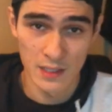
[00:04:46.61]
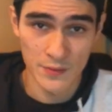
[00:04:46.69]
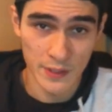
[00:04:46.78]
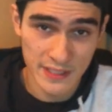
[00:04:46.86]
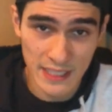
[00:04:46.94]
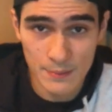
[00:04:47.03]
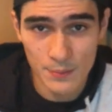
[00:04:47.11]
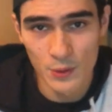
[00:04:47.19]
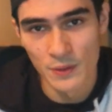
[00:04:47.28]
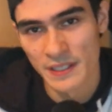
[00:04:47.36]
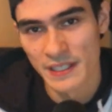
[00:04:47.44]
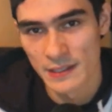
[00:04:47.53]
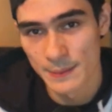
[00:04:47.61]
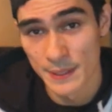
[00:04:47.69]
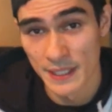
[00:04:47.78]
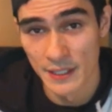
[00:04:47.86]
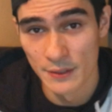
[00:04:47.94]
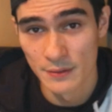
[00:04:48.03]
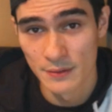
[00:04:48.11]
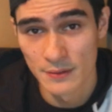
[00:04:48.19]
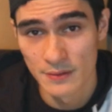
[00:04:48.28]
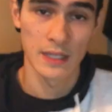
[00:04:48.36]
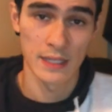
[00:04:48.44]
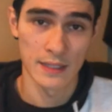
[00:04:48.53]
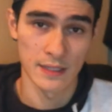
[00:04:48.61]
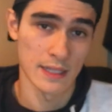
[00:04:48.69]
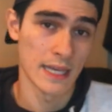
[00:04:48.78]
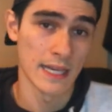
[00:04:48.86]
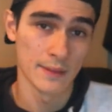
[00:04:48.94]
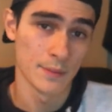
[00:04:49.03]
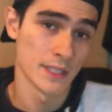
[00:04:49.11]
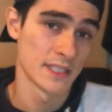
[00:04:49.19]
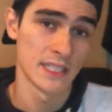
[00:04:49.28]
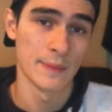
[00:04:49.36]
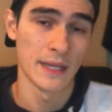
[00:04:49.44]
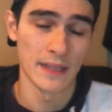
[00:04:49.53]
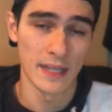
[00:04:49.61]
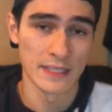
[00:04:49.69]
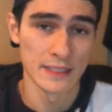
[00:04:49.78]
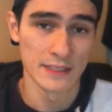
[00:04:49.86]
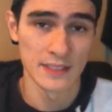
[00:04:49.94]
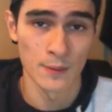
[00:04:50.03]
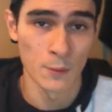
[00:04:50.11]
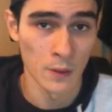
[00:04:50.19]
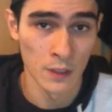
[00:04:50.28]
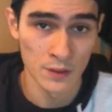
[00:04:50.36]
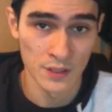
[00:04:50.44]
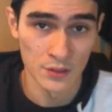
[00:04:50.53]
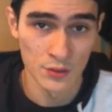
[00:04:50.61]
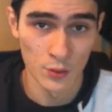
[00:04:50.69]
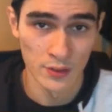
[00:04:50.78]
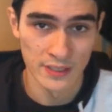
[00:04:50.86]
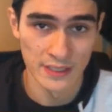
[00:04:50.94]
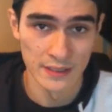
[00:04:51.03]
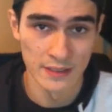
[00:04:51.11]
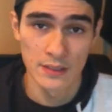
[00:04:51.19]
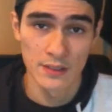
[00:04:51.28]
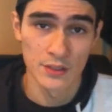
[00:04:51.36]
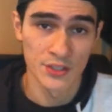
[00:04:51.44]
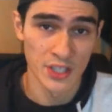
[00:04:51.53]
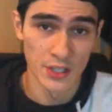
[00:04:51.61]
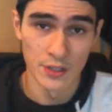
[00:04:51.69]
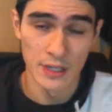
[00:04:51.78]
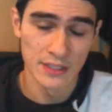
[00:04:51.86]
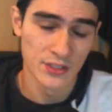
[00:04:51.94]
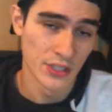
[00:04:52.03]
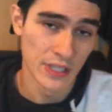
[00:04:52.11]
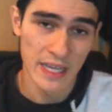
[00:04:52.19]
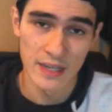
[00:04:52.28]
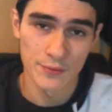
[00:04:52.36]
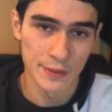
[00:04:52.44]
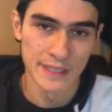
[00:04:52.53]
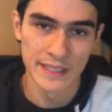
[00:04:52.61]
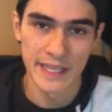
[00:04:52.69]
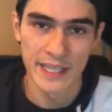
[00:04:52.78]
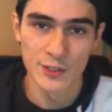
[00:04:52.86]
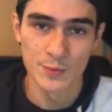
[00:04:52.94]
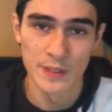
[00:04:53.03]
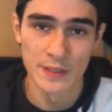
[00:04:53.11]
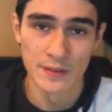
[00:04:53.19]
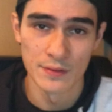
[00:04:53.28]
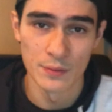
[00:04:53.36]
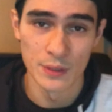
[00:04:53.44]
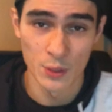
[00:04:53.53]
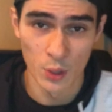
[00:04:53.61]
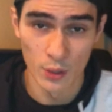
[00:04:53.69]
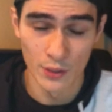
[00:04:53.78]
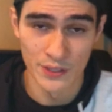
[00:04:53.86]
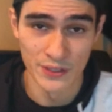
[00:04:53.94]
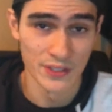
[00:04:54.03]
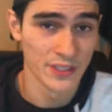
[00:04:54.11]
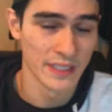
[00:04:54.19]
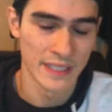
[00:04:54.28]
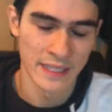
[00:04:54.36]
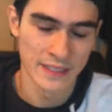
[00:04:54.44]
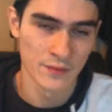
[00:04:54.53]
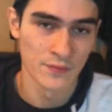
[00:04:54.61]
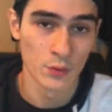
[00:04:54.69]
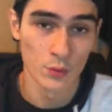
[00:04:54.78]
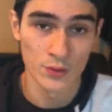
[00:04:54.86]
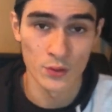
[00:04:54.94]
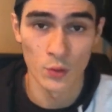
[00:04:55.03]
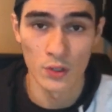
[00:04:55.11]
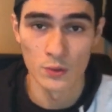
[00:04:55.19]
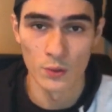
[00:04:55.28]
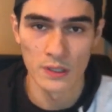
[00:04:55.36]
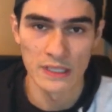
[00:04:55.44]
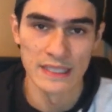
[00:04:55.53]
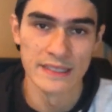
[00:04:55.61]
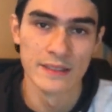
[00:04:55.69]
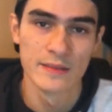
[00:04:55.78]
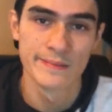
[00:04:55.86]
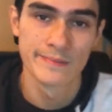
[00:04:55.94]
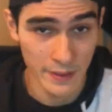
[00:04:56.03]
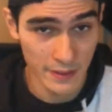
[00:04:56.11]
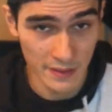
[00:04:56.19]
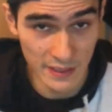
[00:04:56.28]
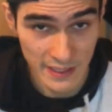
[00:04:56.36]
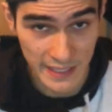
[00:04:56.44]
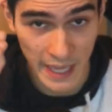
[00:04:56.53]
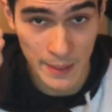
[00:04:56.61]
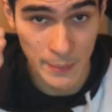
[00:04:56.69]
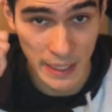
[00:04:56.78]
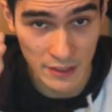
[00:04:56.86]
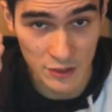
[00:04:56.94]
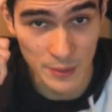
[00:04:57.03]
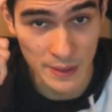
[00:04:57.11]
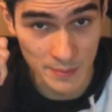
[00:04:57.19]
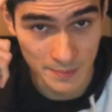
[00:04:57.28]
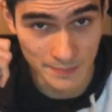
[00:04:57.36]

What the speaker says: For example, here I'm alone, and my teammate landed somewhere else in sorting. So I took every engagement with caution just in case a full squad walked in. Game management.